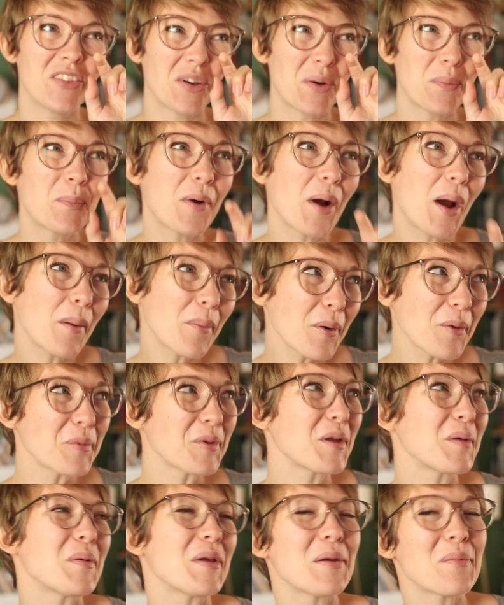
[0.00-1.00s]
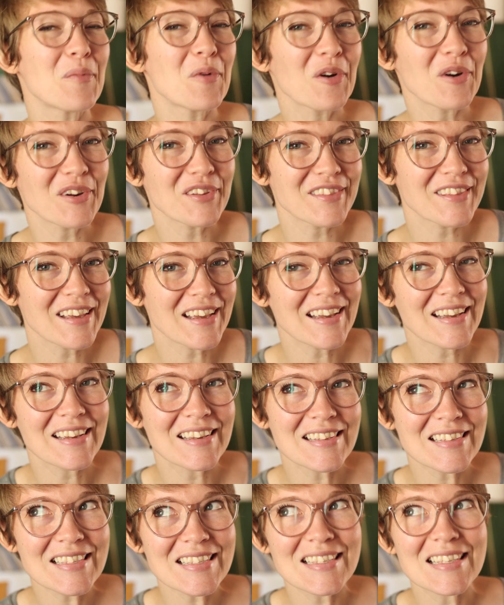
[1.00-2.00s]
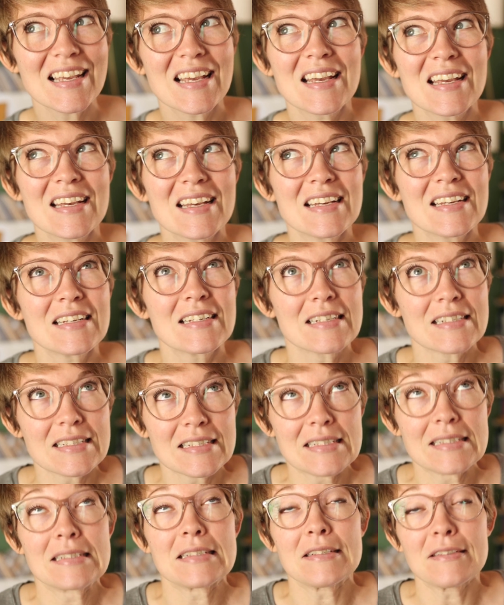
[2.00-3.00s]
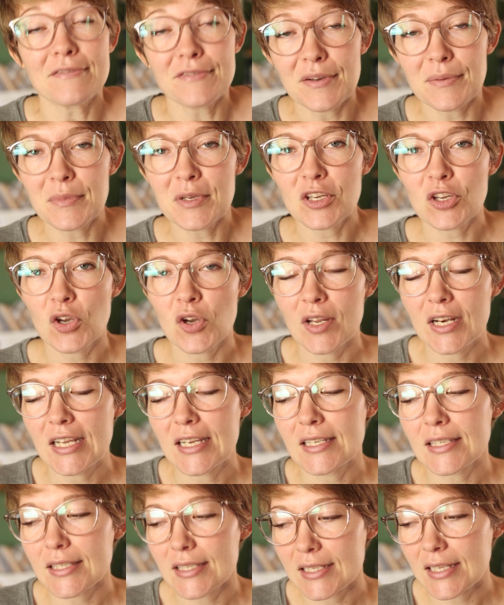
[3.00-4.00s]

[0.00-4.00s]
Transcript: There'll probably be more things, if I'm being honest,